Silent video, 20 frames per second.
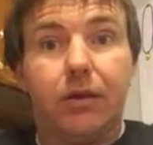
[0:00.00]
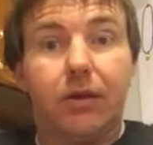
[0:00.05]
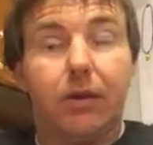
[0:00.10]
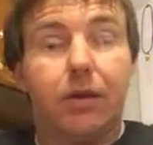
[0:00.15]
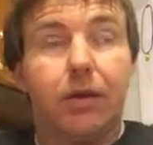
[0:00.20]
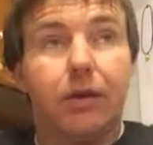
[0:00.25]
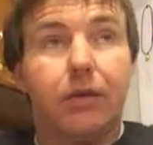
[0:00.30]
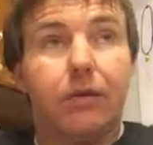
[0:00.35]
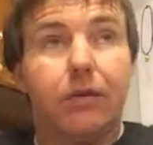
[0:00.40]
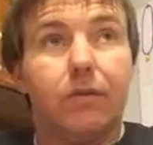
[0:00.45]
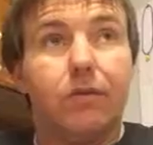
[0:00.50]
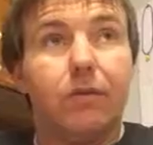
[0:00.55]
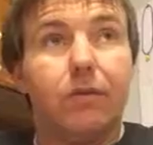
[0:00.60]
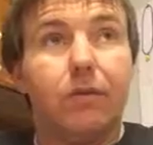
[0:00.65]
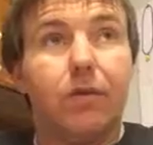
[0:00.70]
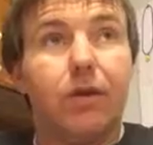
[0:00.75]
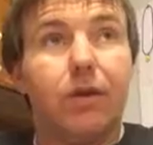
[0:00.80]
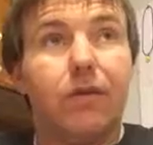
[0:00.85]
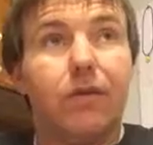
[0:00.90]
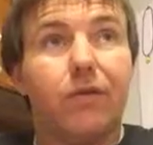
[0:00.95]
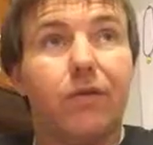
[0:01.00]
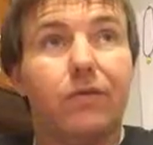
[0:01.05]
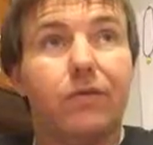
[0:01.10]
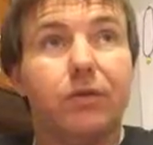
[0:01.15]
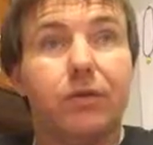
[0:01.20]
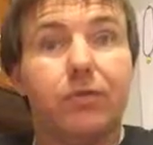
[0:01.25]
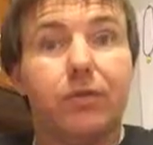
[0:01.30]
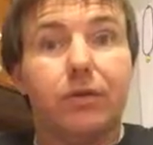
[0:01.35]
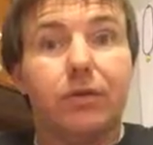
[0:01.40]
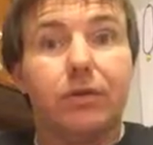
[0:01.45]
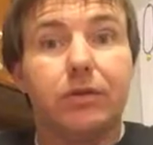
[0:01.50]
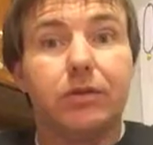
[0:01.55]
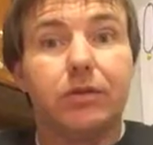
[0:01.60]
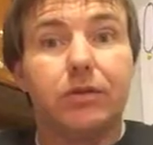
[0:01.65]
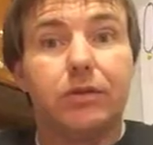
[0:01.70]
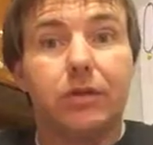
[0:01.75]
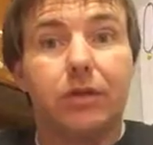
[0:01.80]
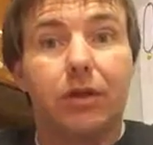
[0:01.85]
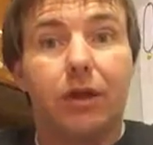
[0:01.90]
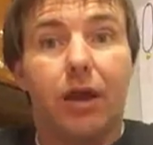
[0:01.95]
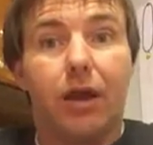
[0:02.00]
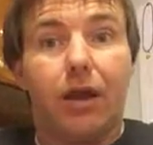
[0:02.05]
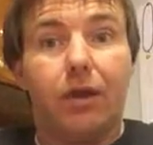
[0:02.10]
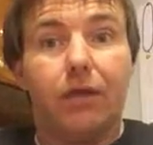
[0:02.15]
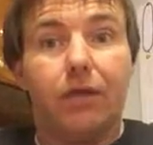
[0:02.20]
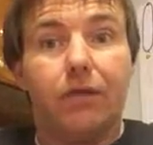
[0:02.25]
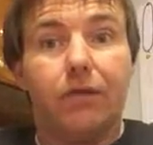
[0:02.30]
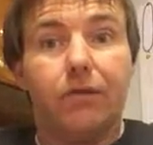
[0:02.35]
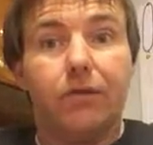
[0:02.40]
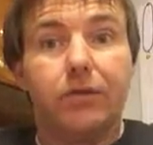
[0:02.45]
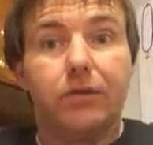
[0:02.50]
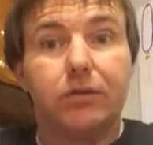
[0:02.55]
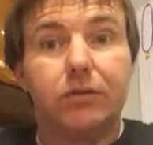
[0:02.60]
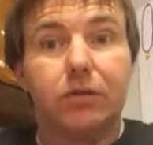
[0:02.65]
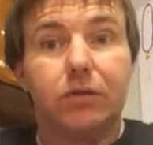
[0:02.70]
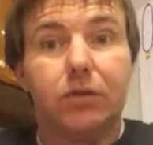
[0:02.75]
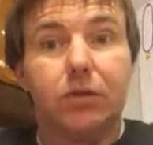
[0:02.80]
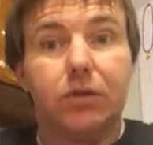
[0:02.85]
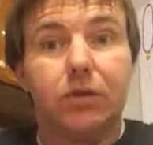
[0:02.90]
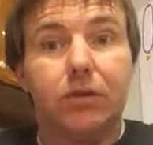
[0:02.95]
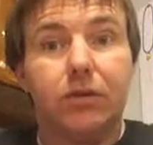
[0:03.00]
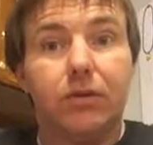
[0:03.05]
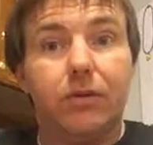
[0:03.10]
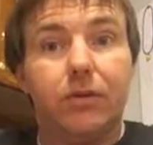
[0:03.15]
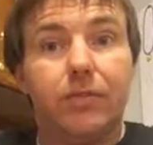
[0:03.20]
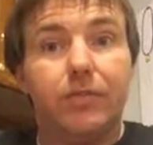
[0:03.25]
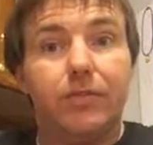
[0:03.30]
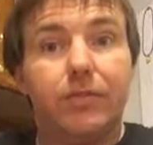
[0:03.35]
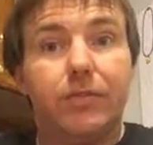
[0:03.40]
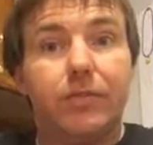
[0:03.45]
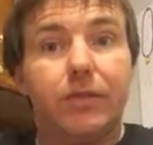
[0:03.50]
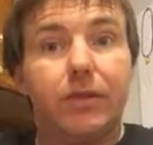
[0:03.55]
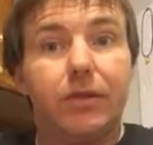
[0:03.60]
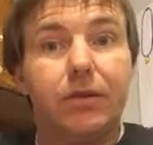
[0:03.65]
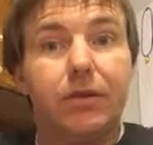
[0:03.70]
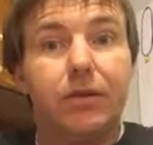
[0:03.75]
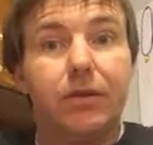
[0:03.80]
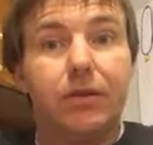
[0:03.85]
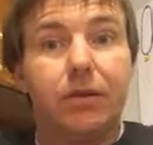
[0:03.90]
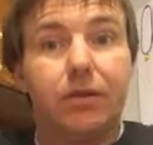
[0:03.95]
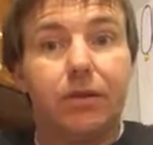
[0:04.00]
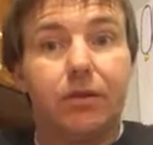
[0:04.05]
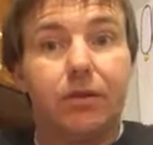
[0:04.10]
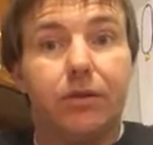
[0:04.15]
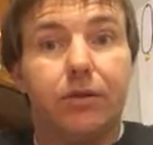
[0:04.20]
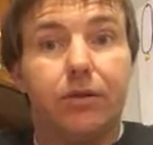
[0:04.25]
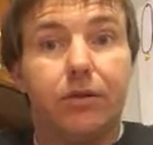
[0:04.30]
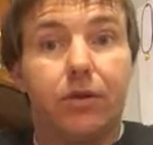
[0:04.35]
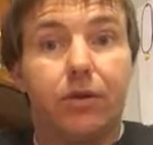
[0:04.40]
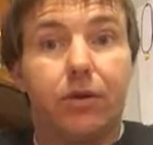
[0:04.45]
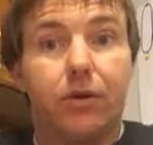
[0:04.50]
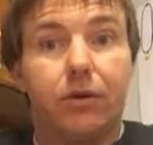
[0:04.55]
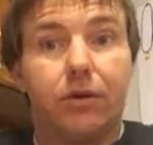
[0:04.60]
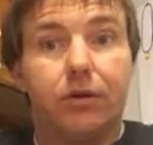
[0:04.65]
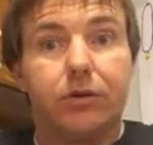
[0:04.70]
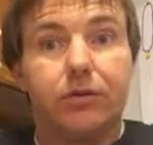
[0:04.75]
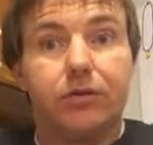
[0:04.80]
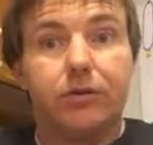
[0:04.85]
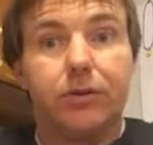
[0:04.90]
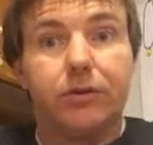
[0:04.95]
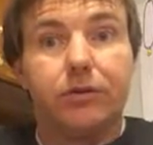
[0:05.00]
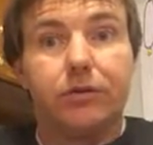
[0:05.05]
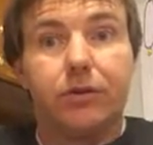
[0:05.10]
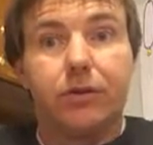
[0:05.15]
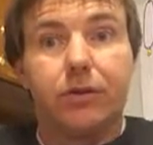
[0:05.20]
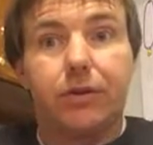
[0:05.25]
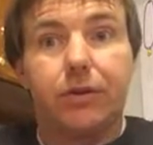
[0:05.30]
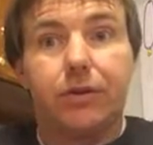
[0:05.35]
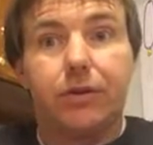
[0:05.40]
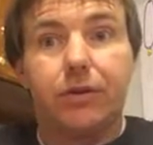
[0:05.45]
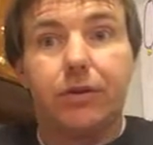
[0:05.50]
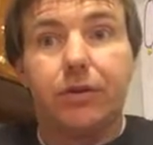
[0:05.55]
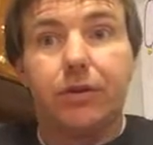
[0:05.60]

And if you have something that's highly visible, in clear water especially,